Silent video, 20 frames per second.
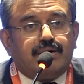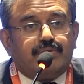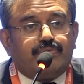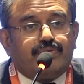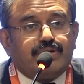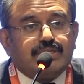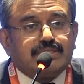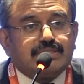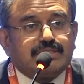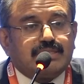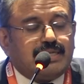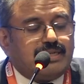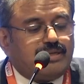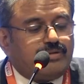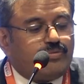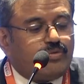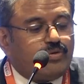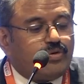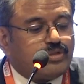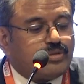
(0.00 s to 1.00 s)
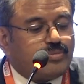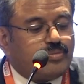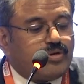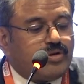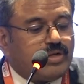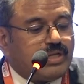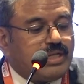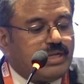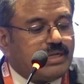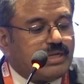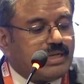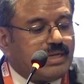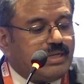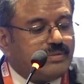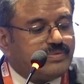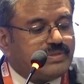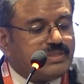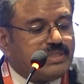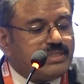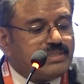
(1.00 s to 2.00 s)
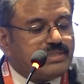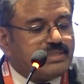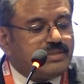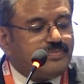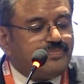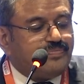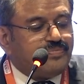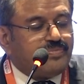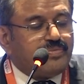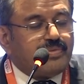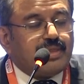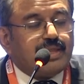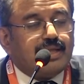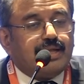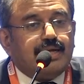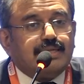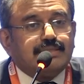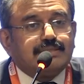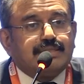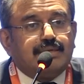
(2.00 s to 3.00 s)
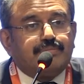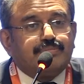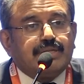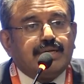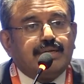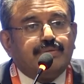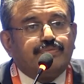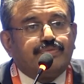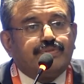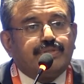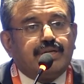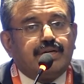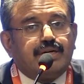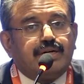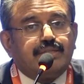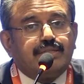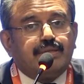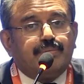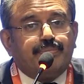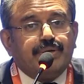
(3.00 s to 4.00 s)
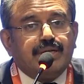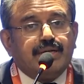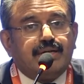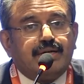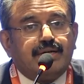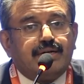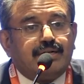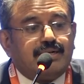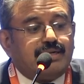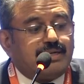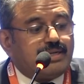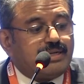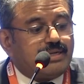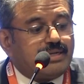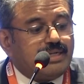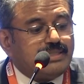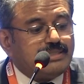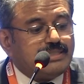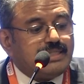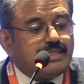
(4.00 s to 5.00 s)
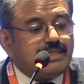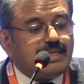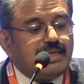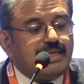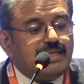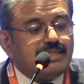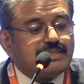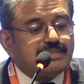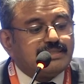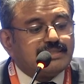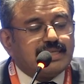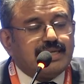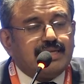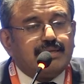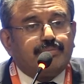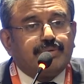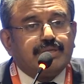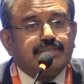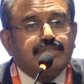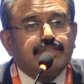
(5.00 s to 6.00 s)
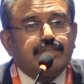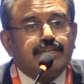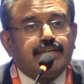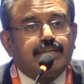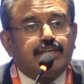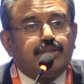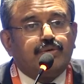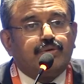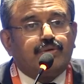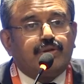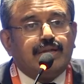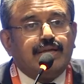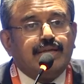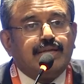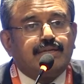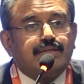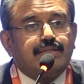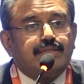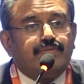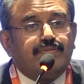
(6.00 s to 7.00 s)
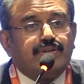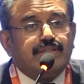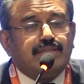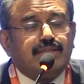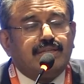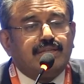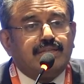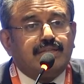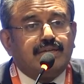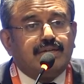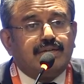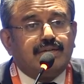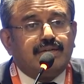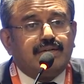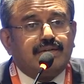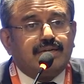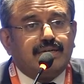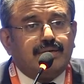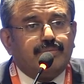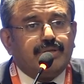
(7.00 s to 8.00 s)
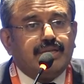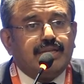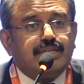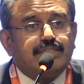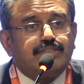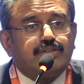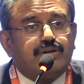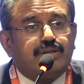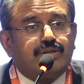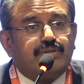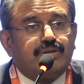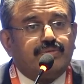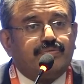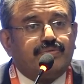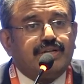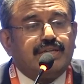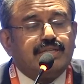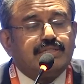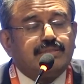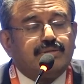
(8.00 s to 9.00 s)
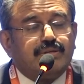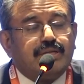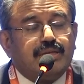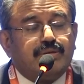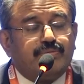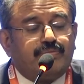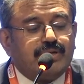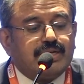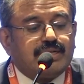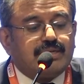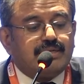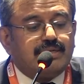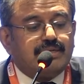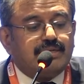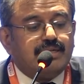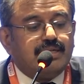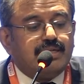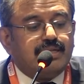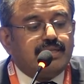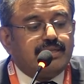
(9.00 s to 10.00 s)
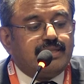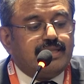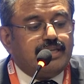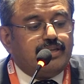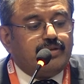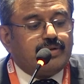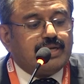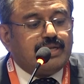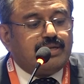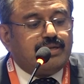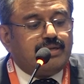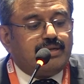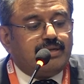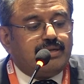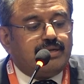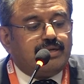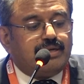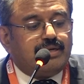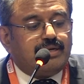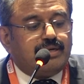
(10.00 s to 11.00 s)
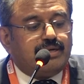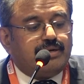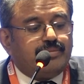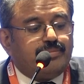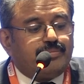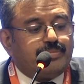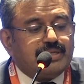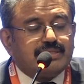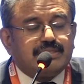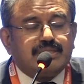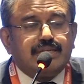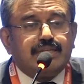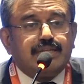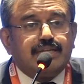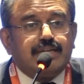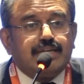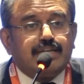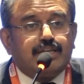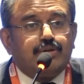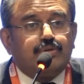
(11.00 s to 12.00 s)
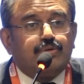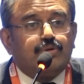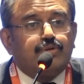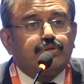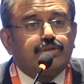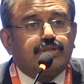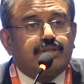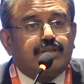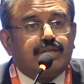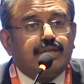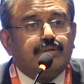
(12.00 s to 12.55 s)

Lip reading: first and fourth bronchial cleft cyst. And sometimes the congenital lesions can present acute, like within the hemorrhage, or if it is infected, then you can present an acute. Don't